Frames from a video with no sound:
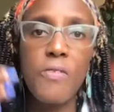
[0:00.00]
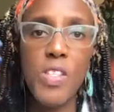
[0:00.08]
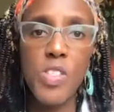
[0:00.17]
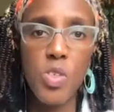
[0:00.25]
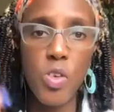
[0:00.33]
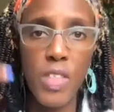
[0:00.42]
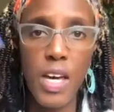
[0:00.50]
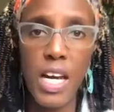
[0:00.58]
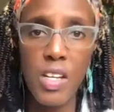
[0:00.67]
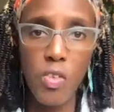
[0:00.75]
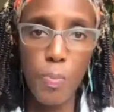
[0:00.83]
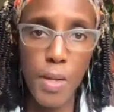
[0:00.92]
vision of the
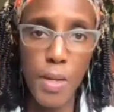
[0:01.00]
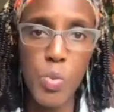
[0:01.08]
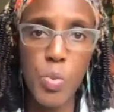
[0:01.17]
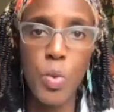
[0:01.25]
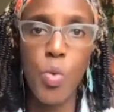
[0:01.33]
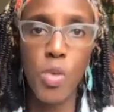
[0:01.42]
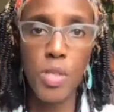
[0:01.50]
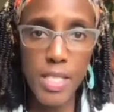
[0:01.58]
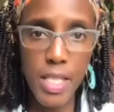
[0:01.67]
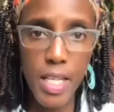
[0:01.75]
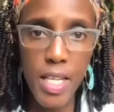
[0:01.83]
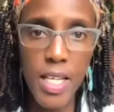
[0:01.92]
kind of place we
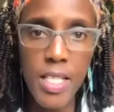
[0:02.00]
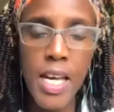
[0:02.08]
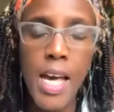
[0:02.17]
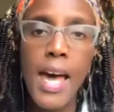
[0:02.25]
wanted.